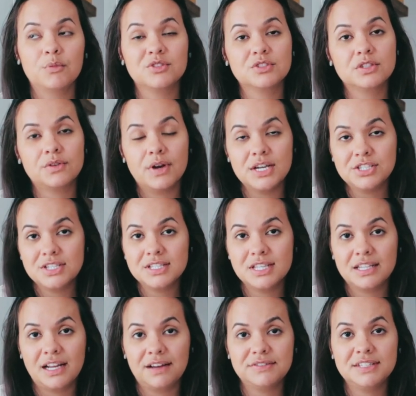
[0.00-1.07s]
was gracious
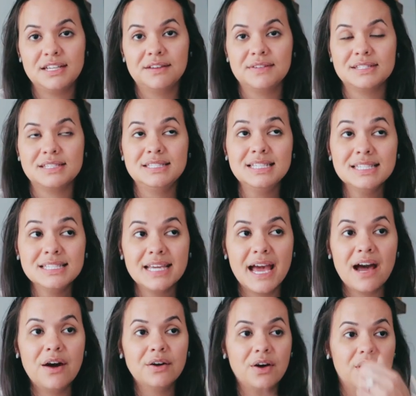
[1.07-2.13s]
enough to give us a
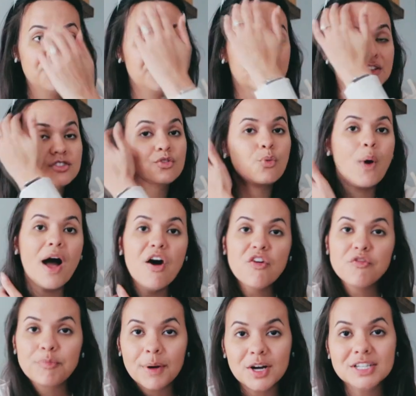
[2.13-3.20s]
discount on their
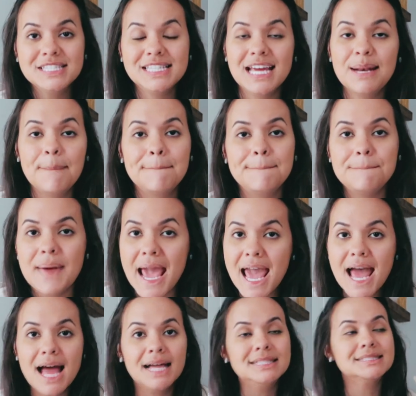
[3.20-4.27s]
12 person
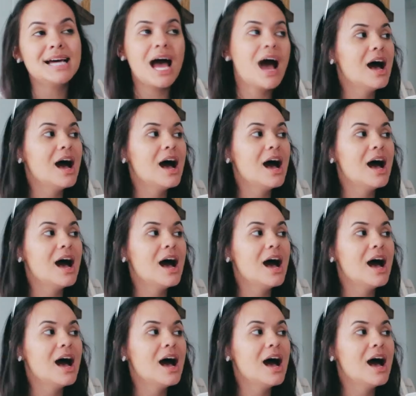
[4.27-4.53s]
band